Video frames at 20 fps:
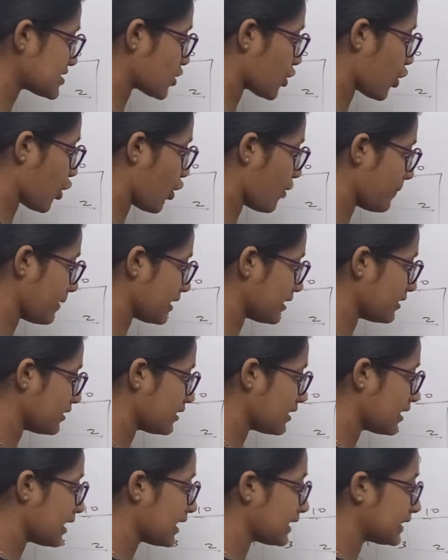as a
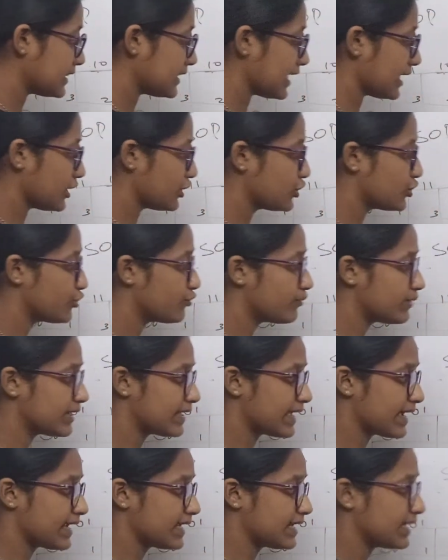common, then you will
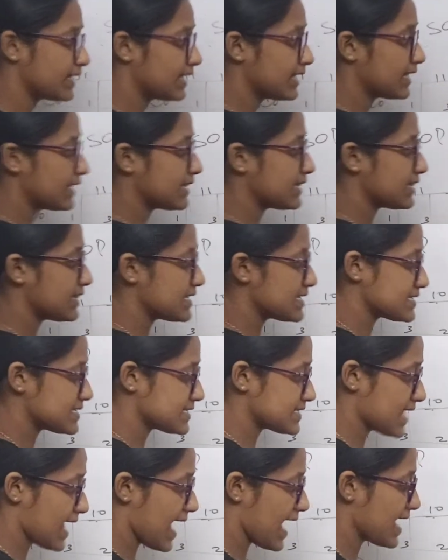get
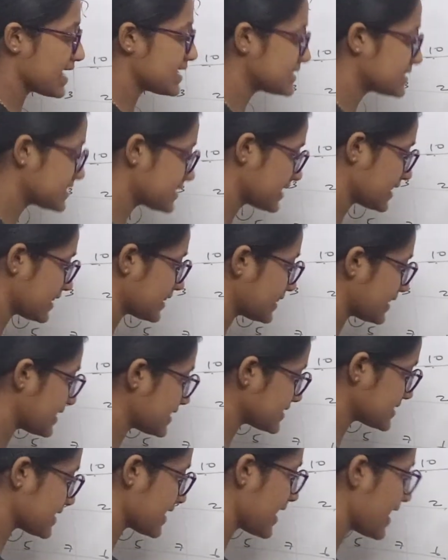this as
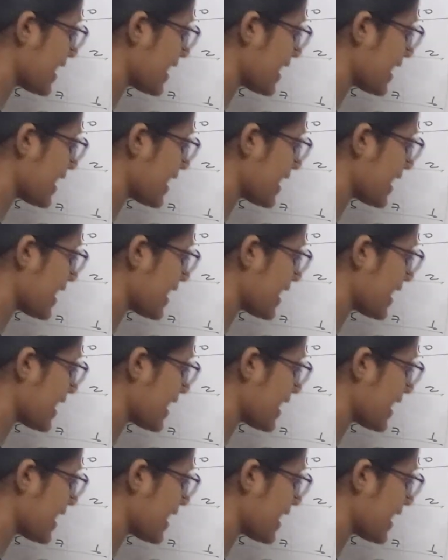this